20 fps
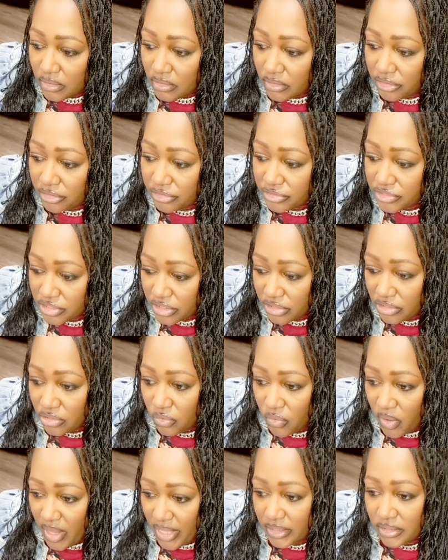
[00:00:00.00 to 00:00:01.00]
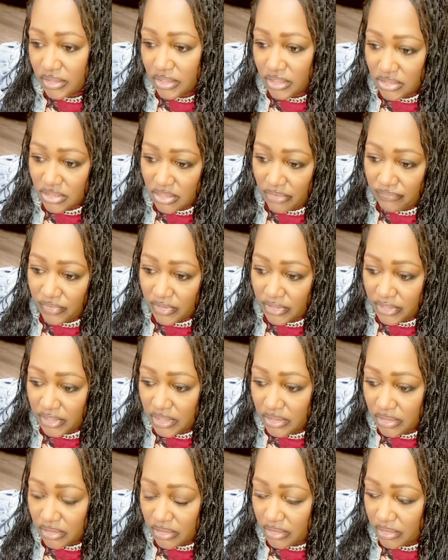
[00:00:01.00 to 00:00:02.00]
are certain qualities of a
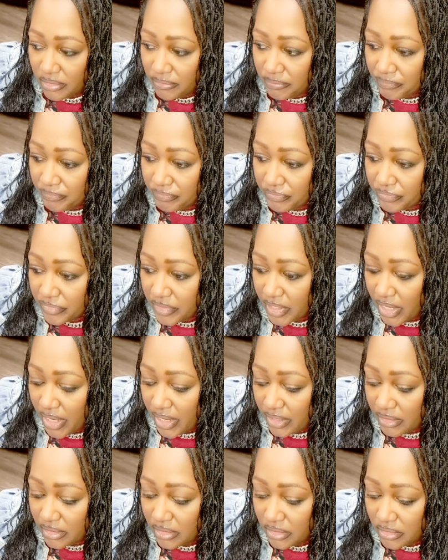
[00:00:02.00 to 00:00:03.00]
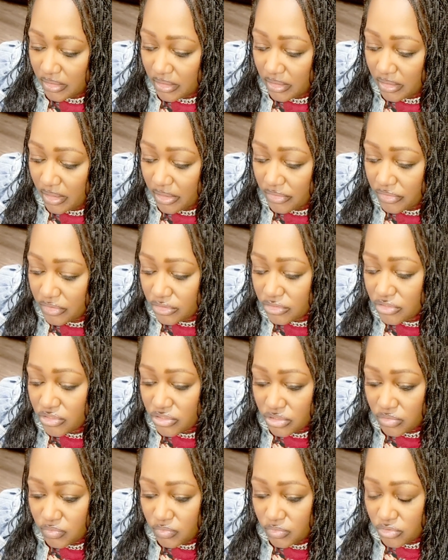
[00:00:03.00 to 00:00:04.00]
leader that others
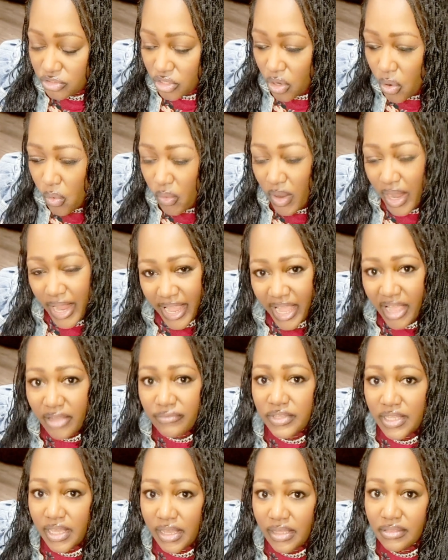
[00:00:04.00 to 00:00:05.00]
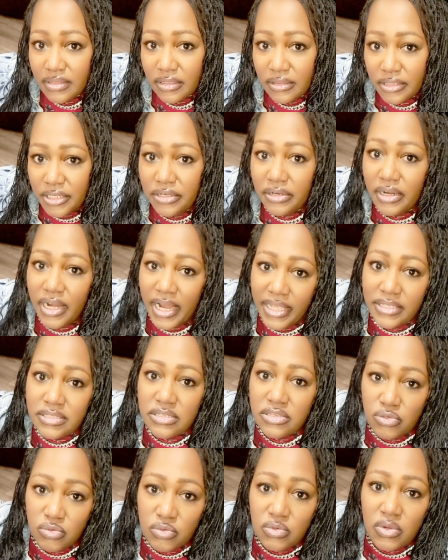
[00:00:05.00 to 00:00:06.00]
don't have yet. The leader has
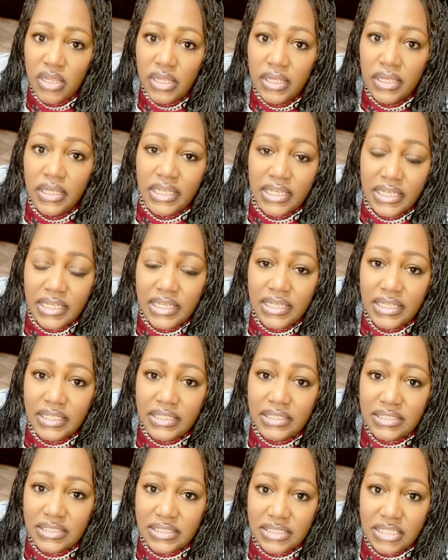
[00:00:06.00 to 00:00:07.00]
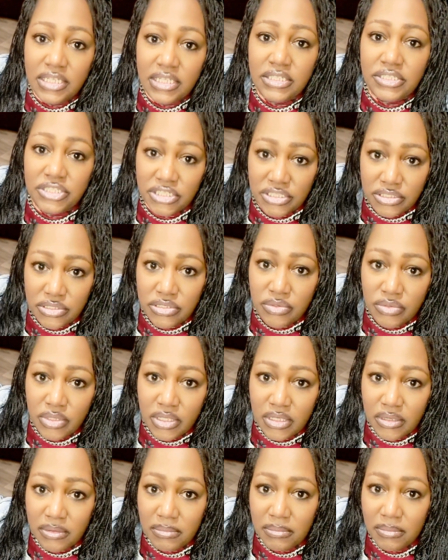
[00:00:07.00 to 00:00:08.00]
to teach it to
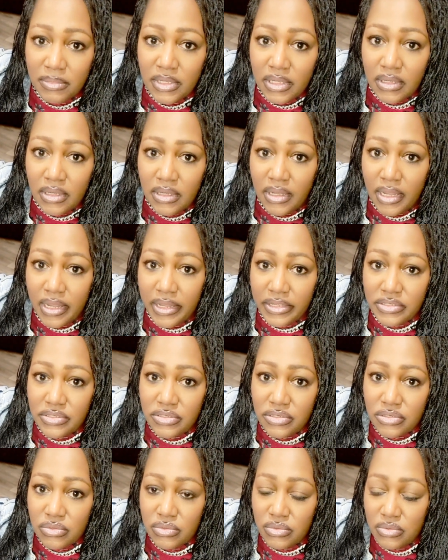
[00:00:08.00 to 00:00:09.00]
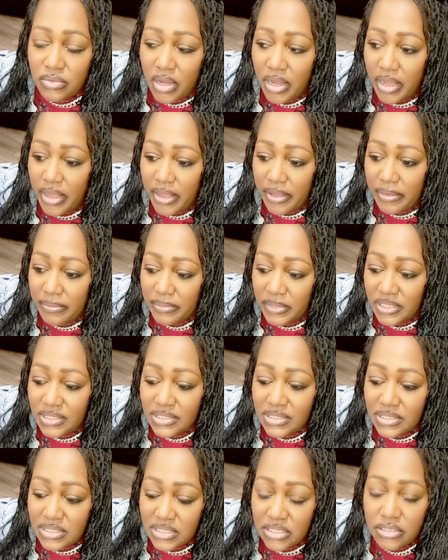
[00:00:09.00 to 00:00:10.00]
them, has to
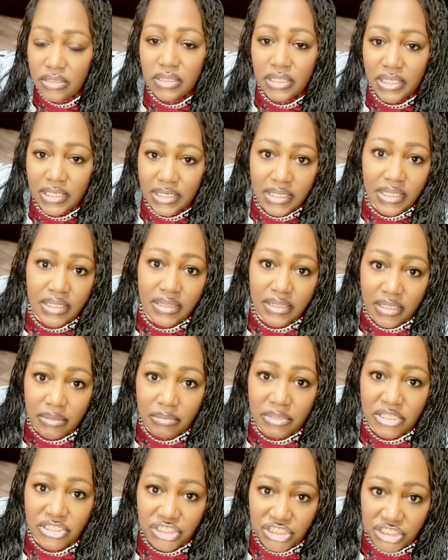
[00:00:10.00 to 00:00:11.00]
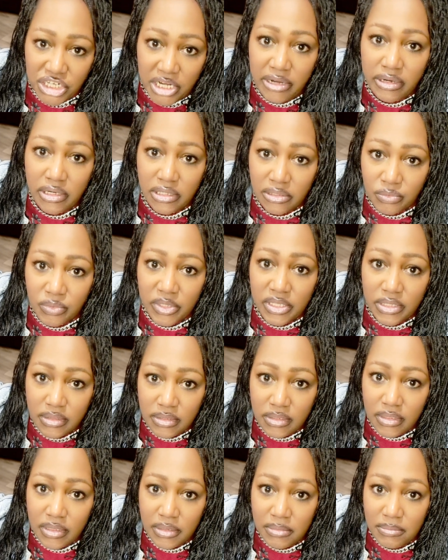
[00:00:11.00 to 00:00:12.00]
instill it in them and share it with
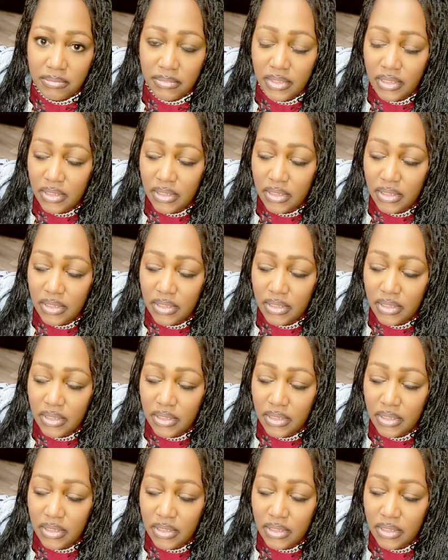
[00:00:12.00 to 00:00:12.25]
them.